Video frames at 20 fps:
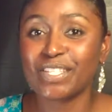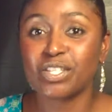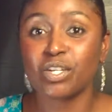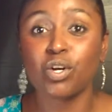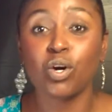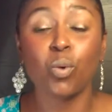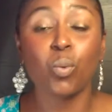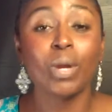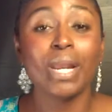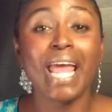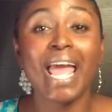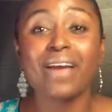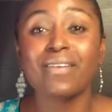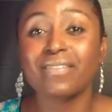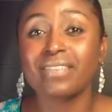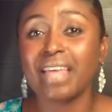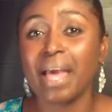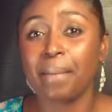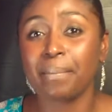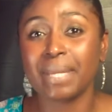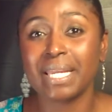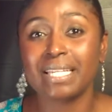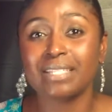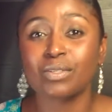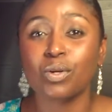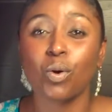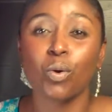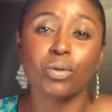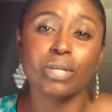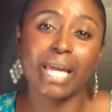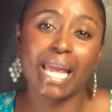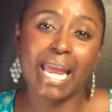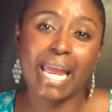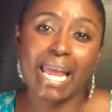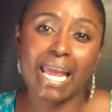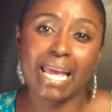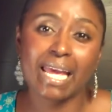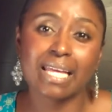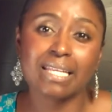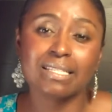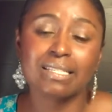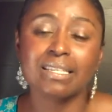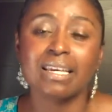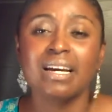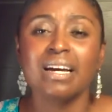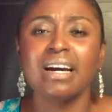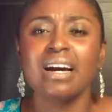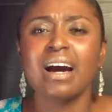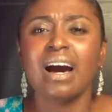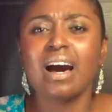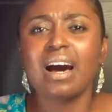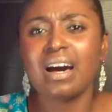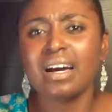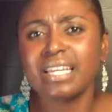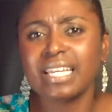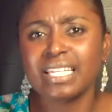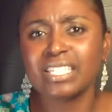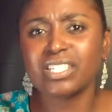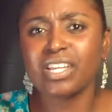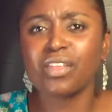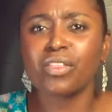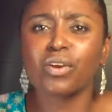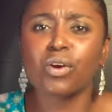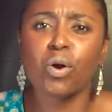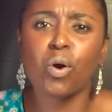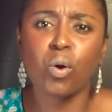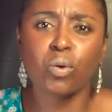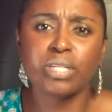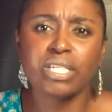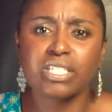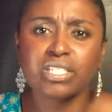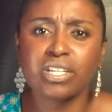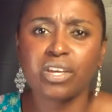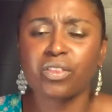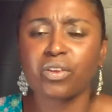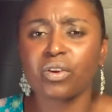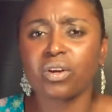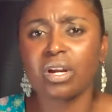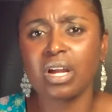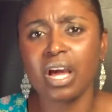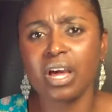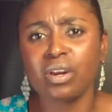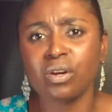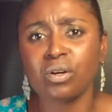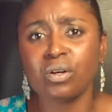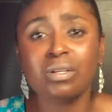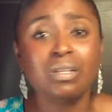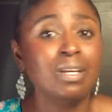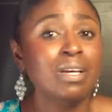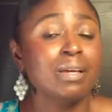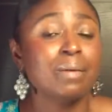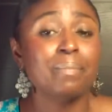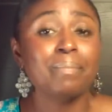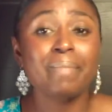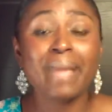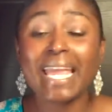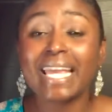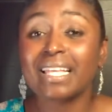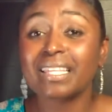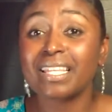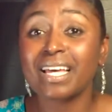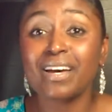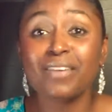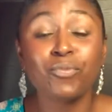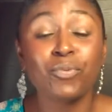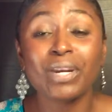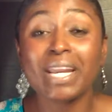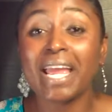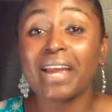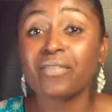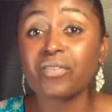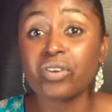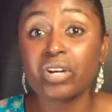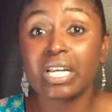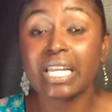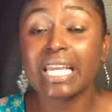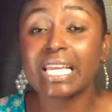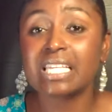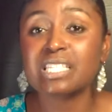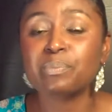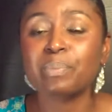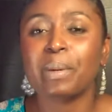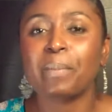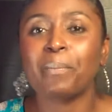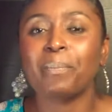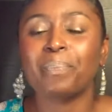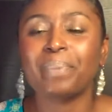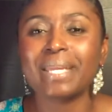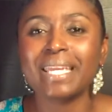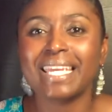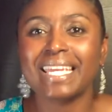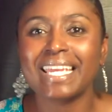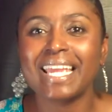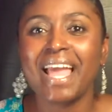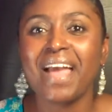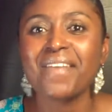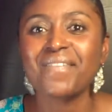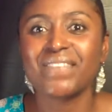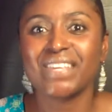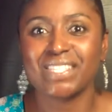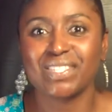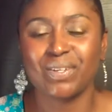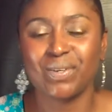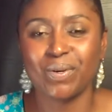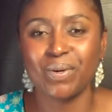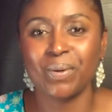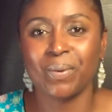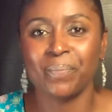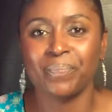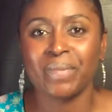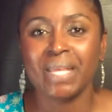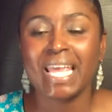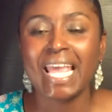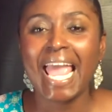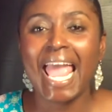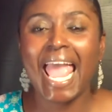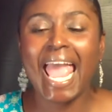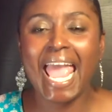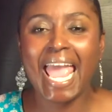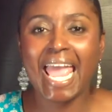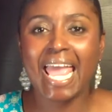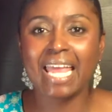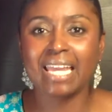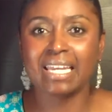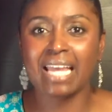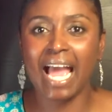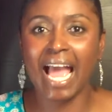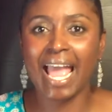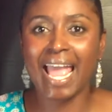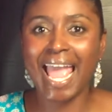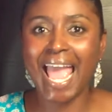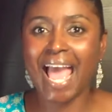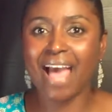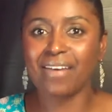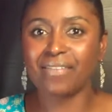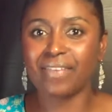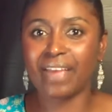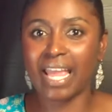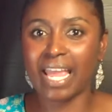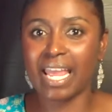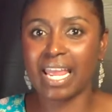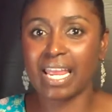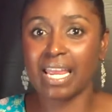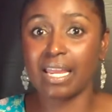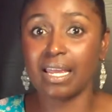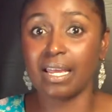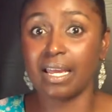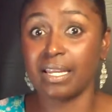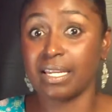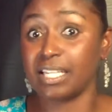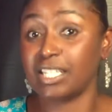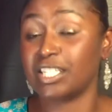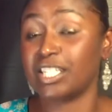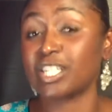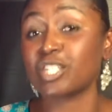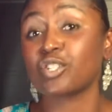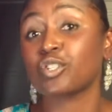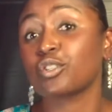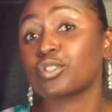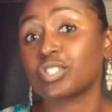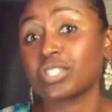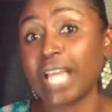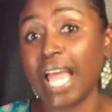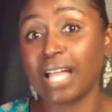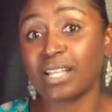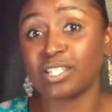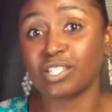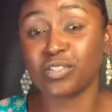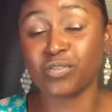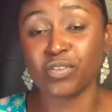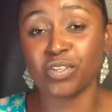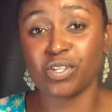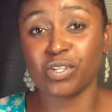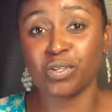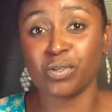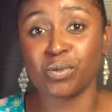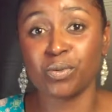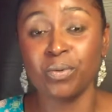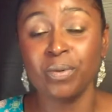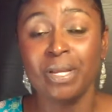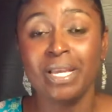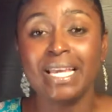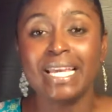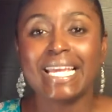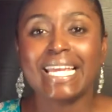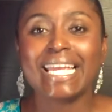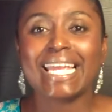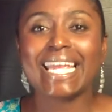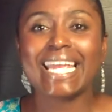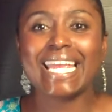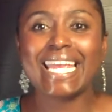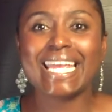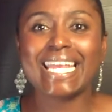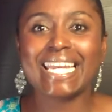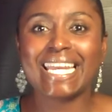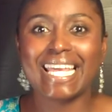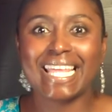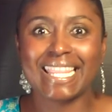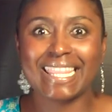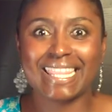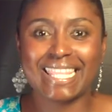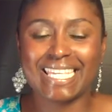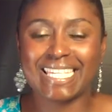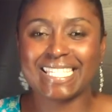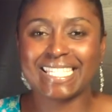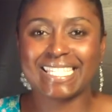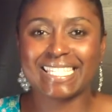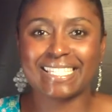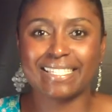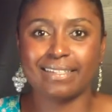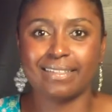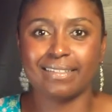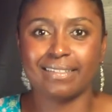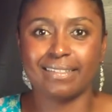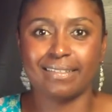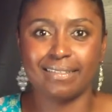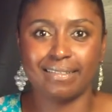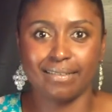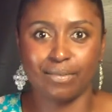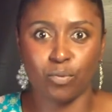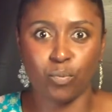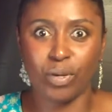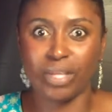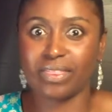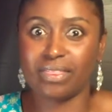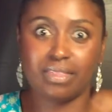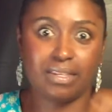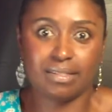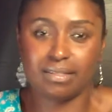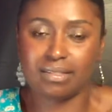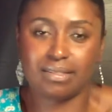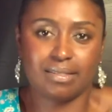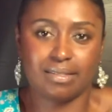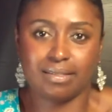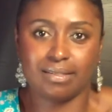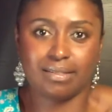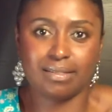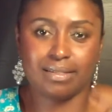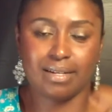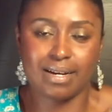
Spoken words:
physical, whatever that means. Hold hands, hug each other, hold each other, cuddle, make love, whatever it is, but be physical. And I have an additional challenge for you with this